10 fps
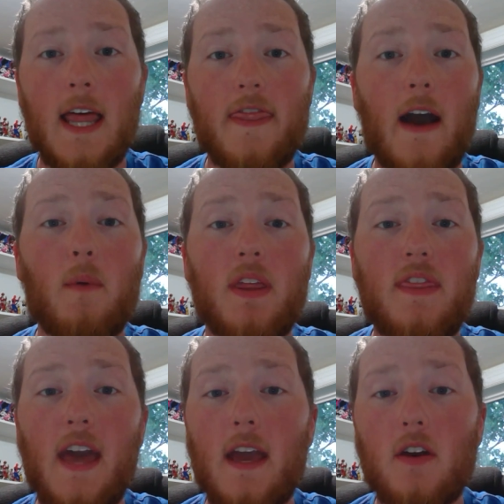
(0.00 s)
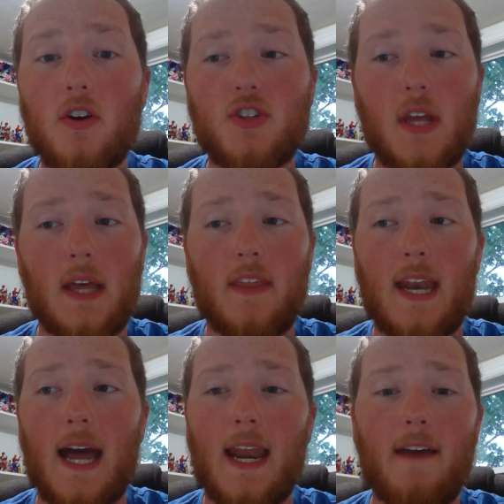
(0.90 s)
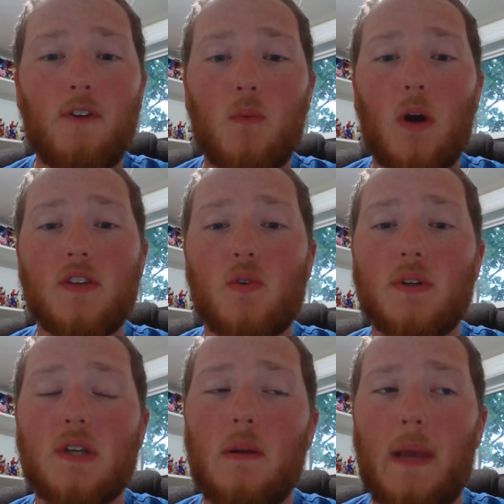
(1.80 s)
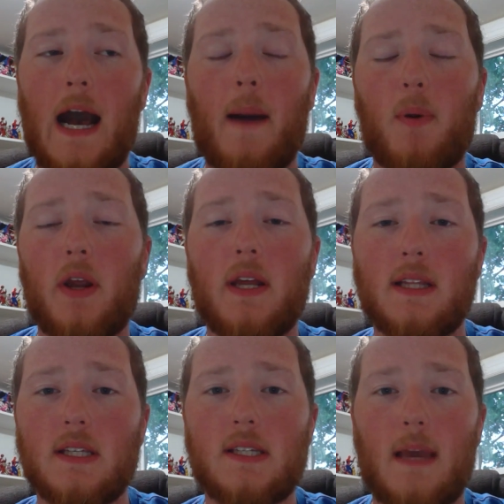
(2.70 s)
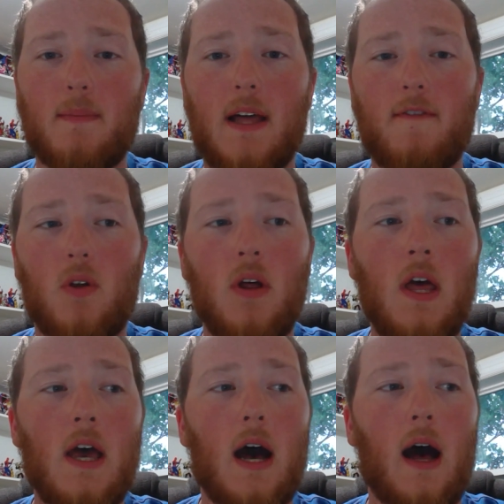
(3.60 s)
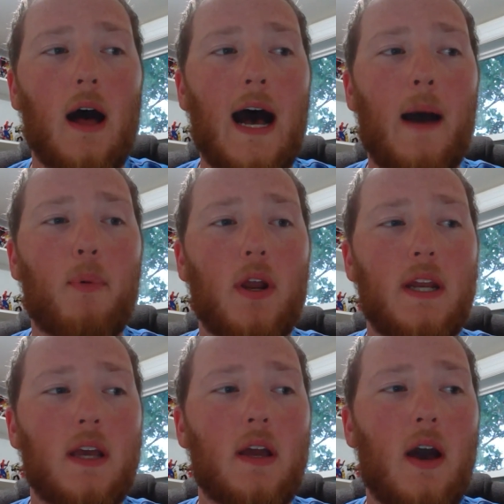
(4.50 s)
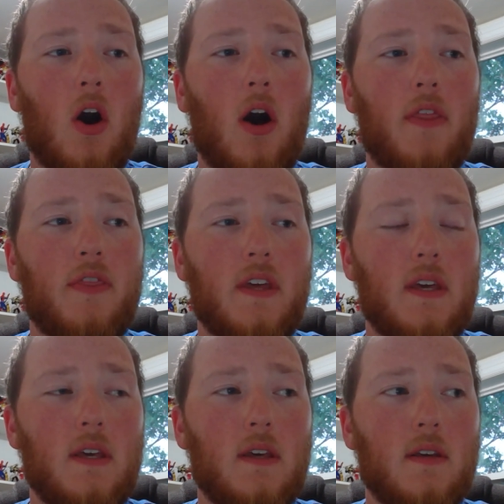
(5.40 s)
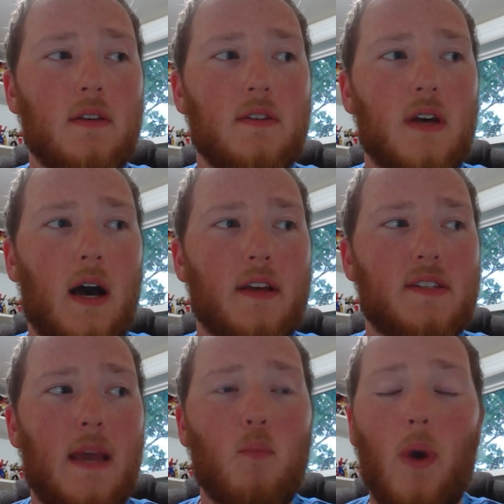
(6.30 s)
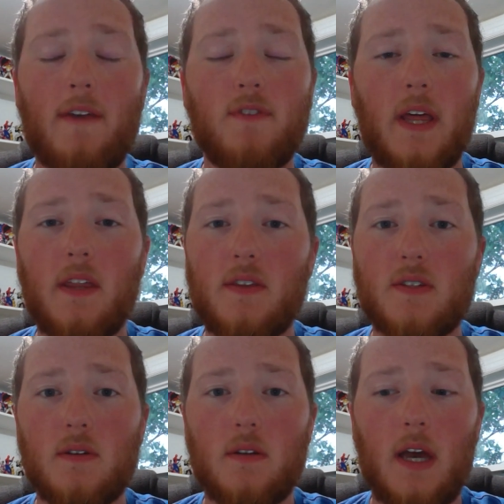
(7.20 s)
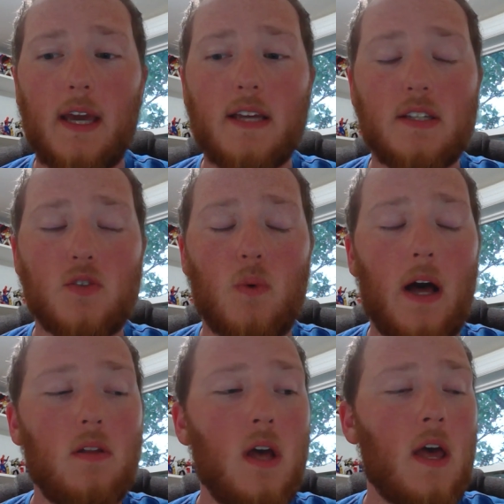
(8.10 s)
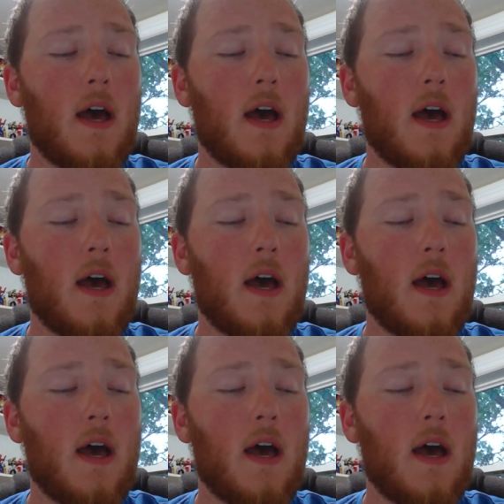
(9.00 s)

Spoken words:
That way they understand that not everyone is always going to be operating at the same level, operating on the same wavelengths, I guess, as well,